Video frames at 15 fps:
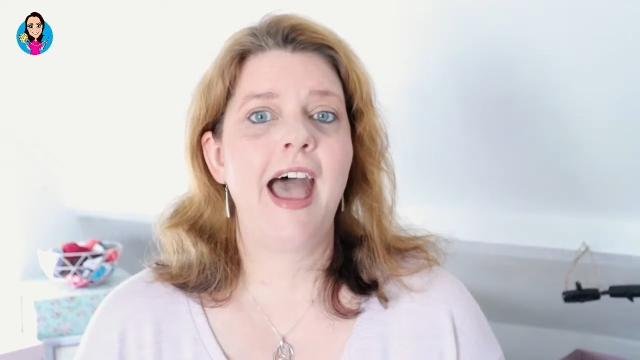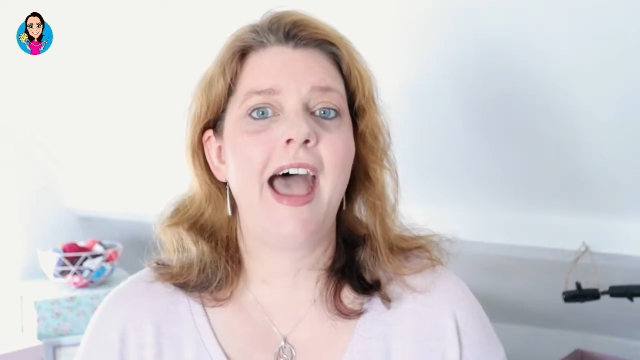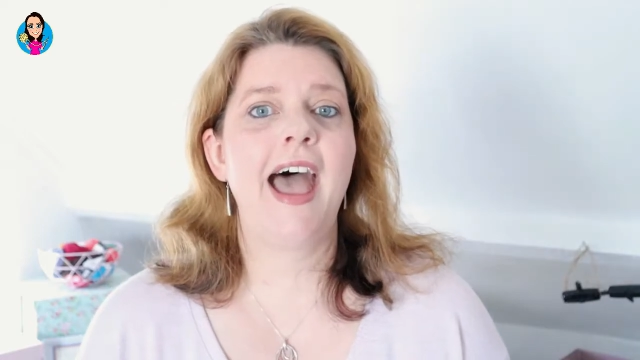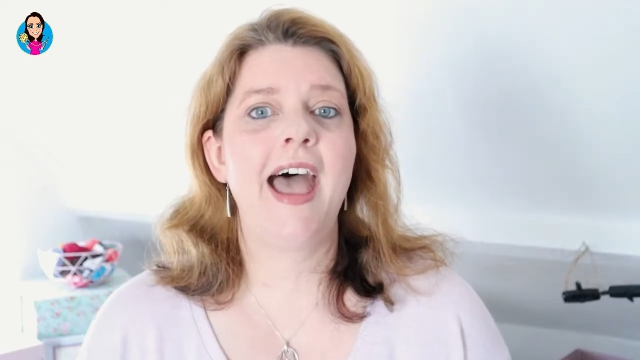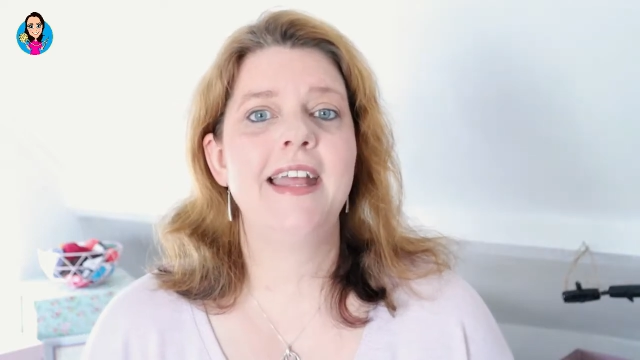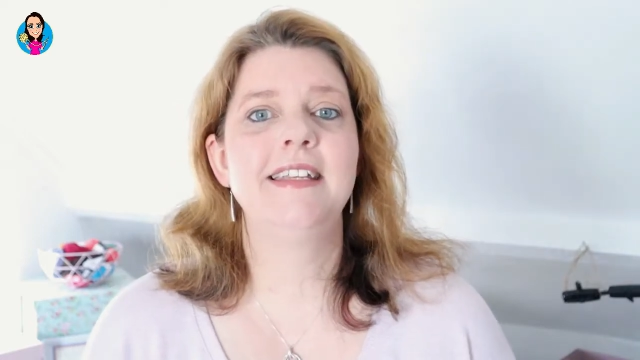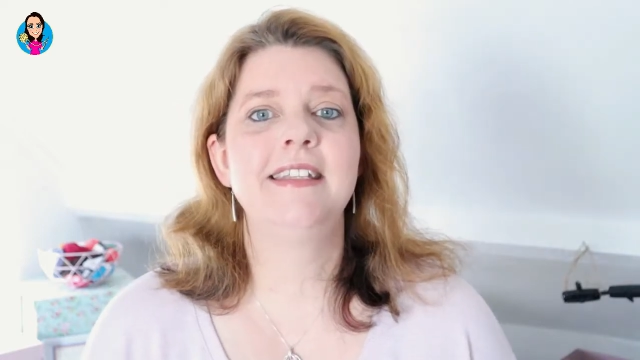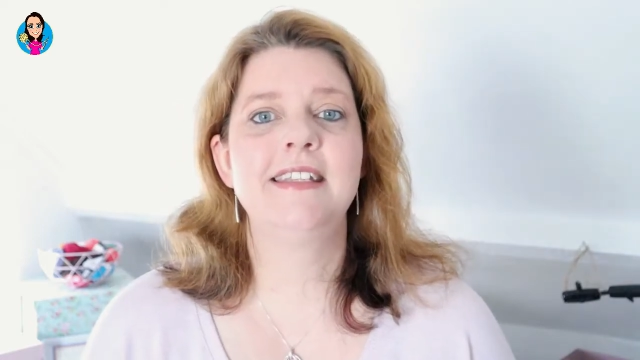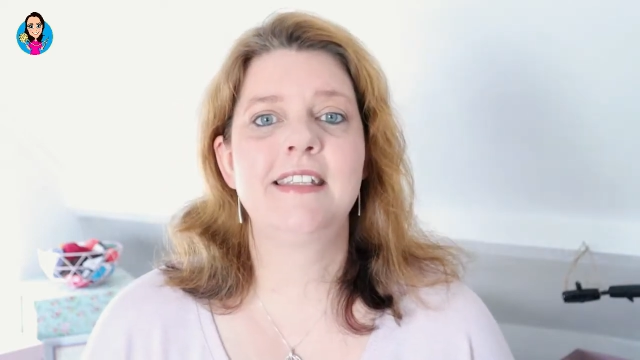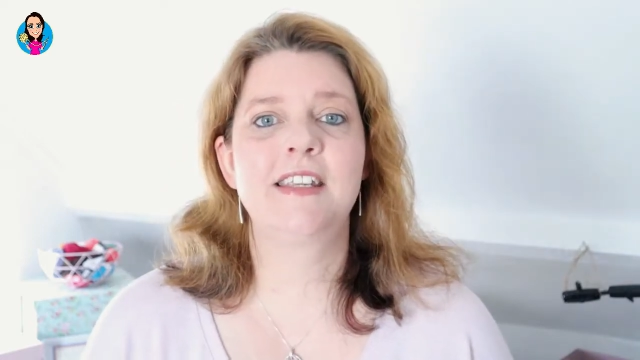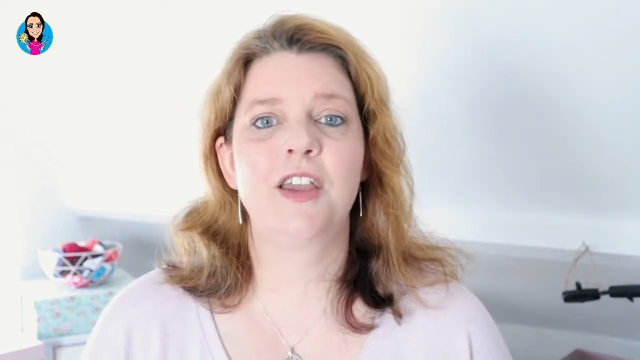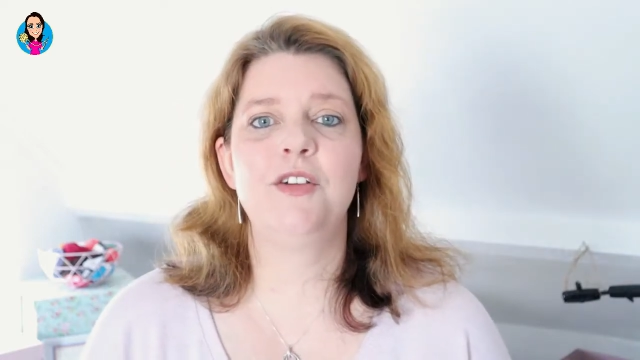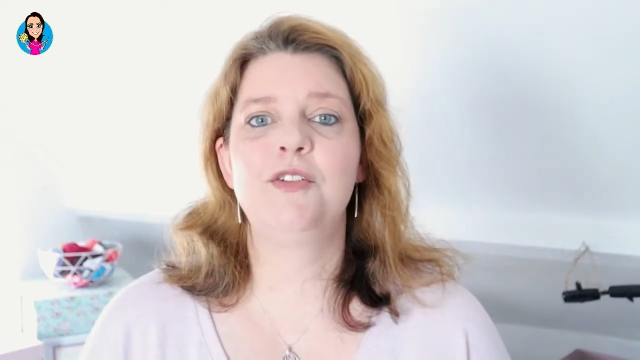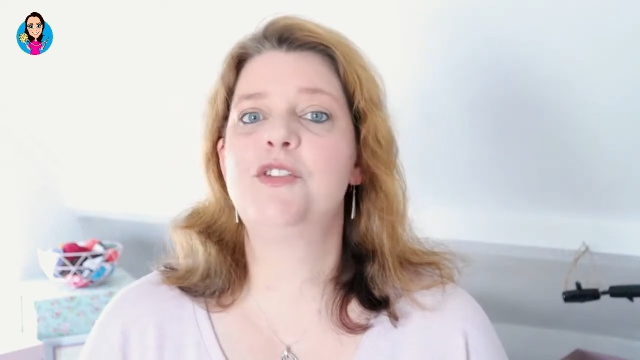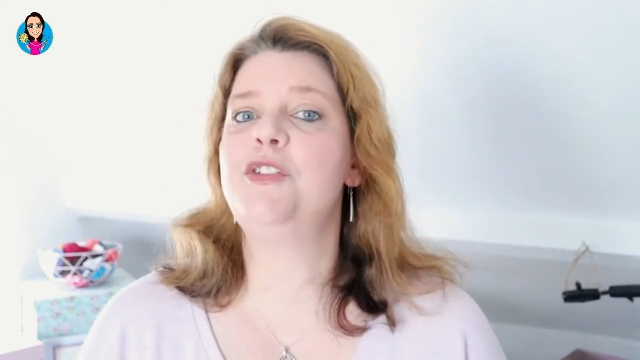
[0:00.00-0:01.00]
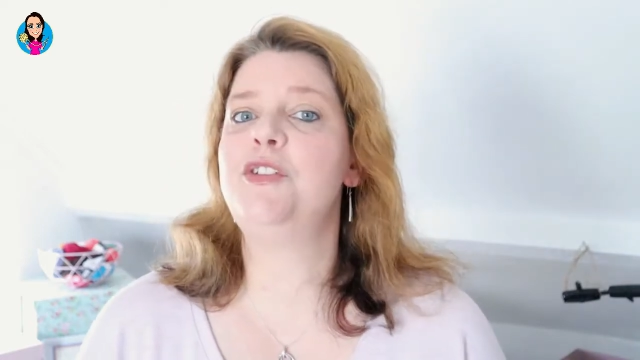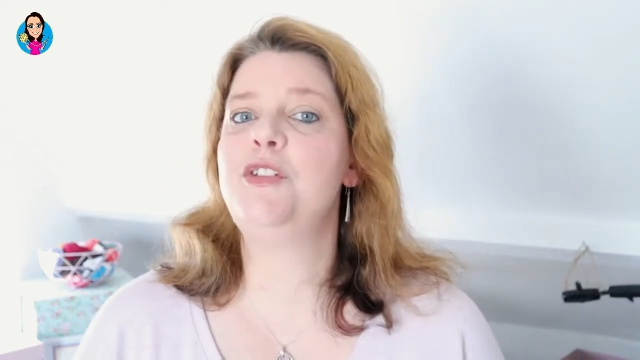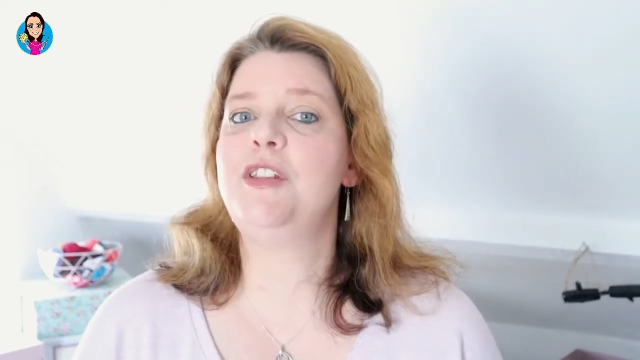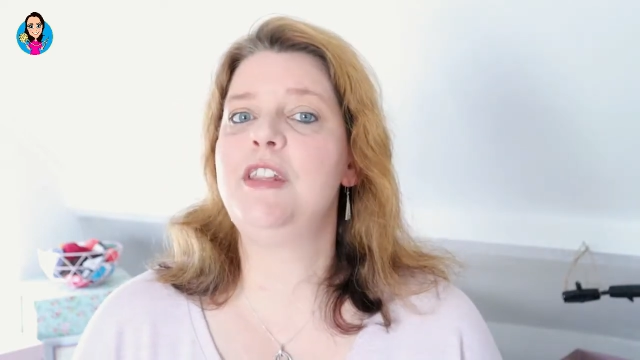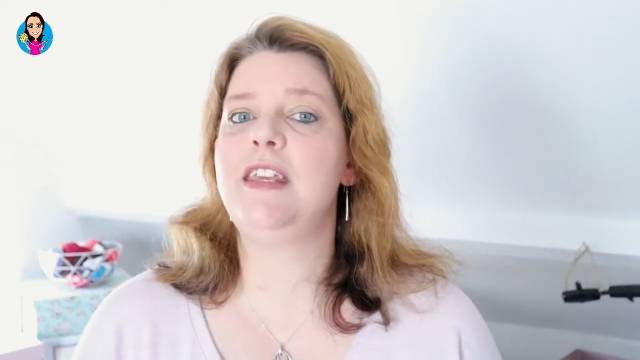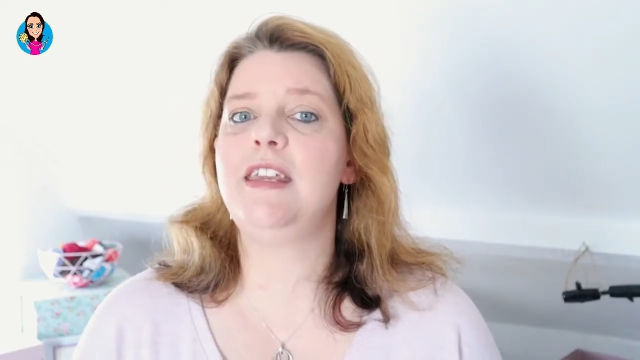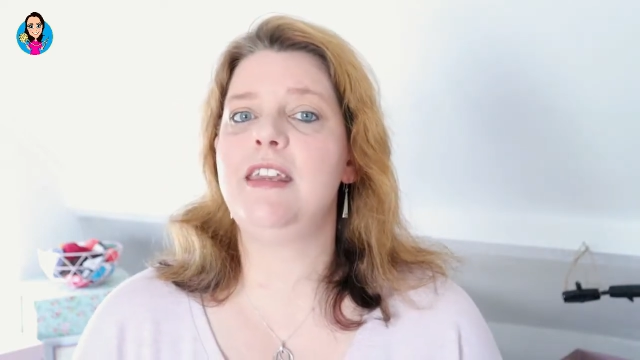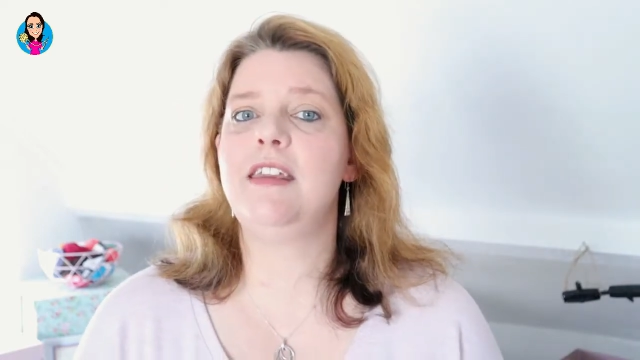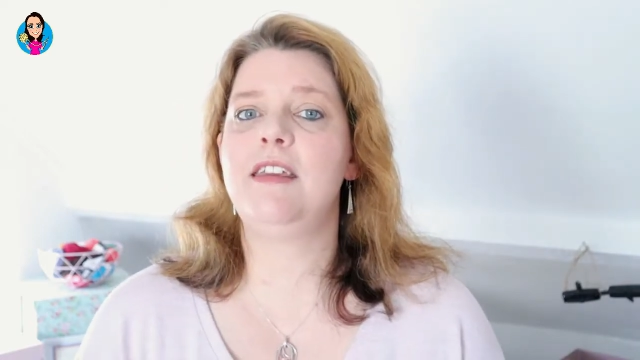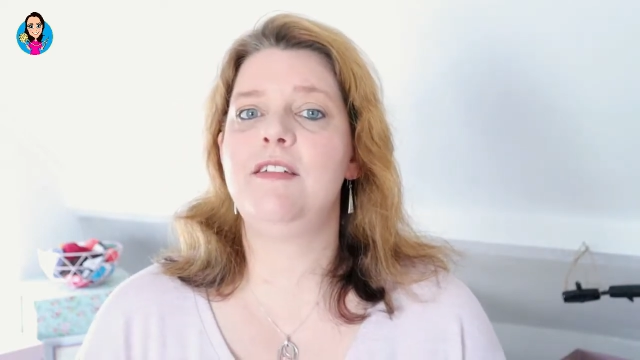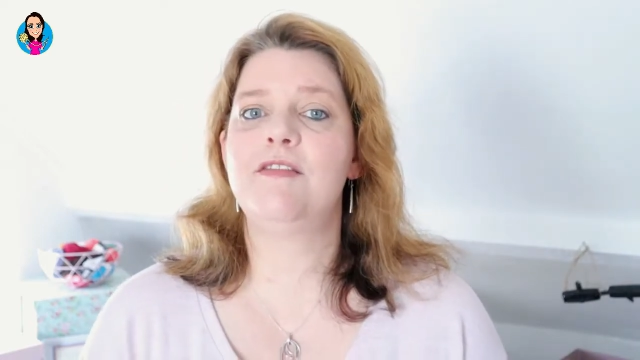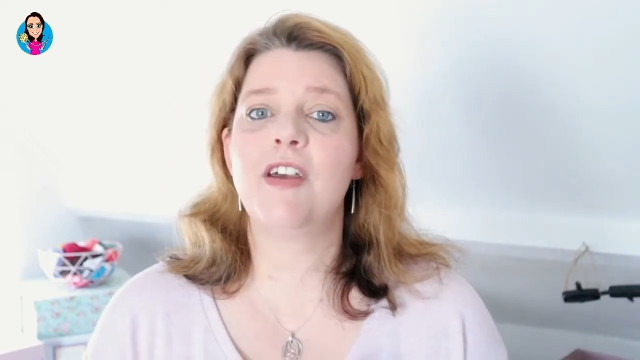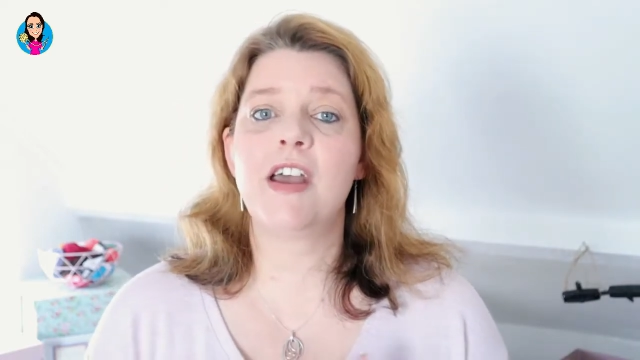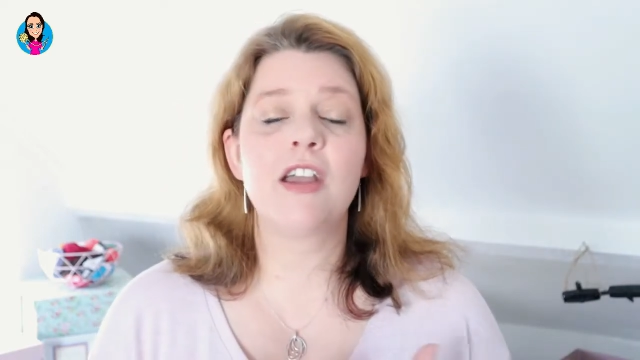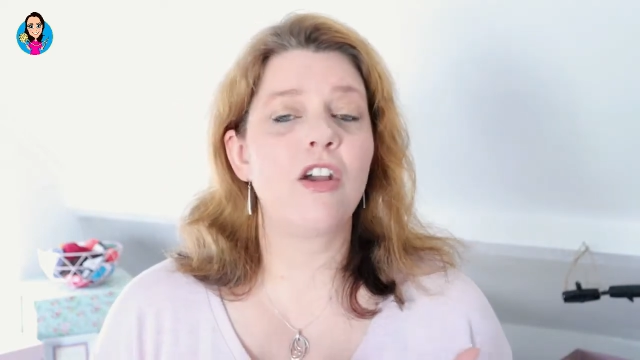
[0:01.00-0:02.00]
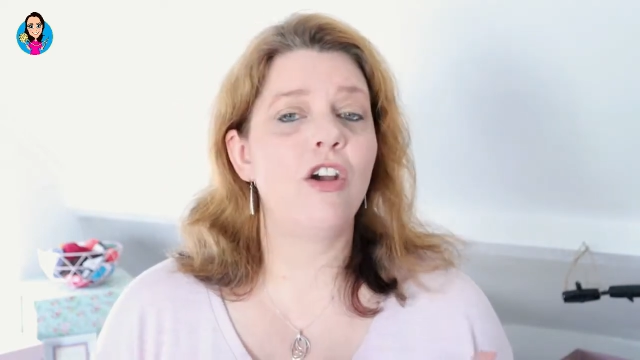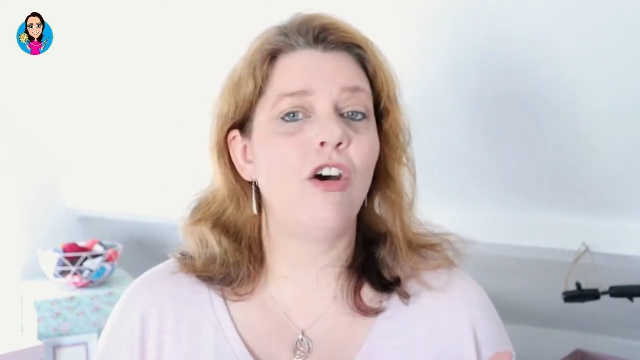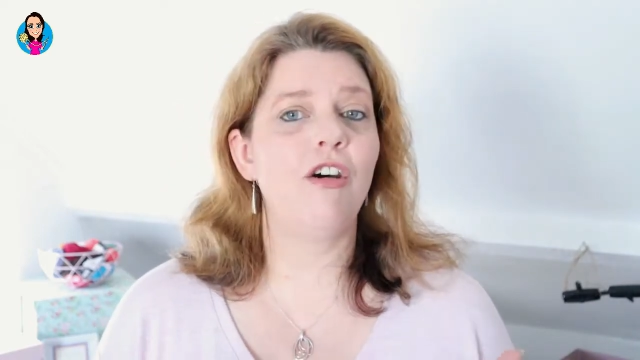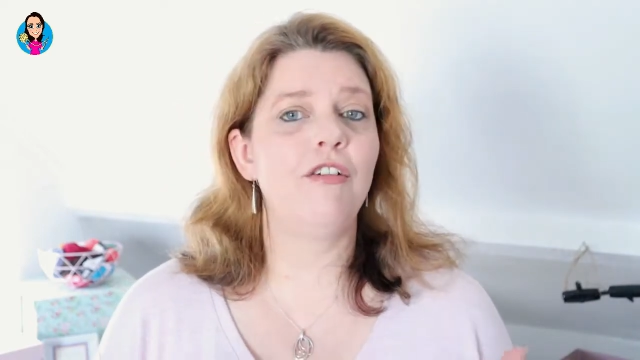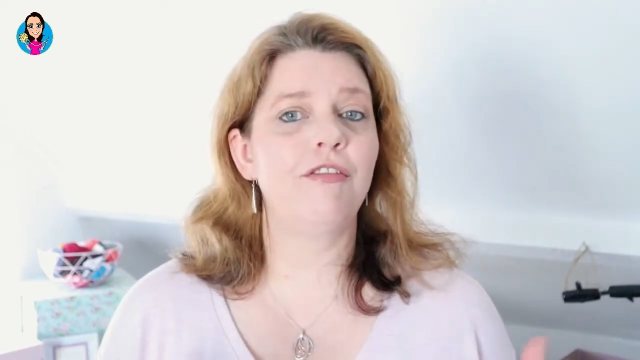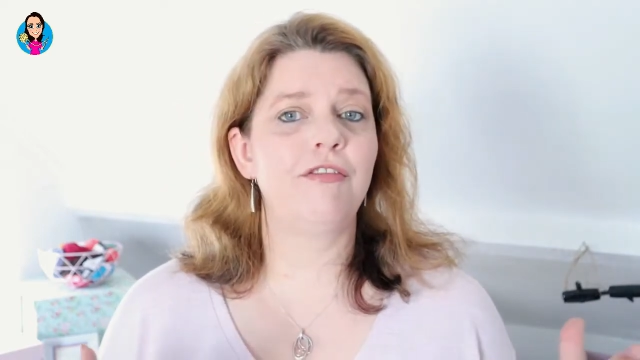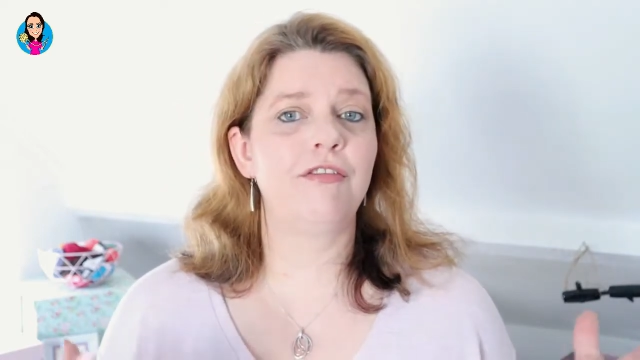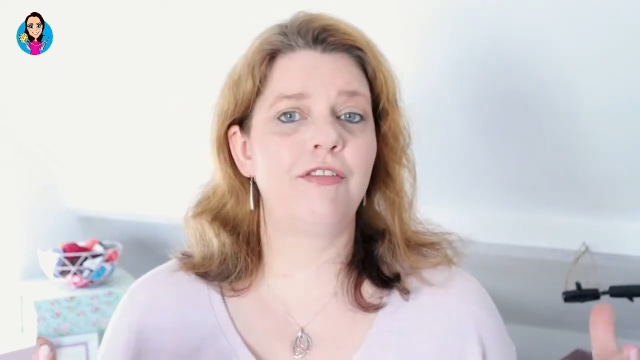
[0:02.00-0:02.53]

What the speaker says: and go to the Van Gogh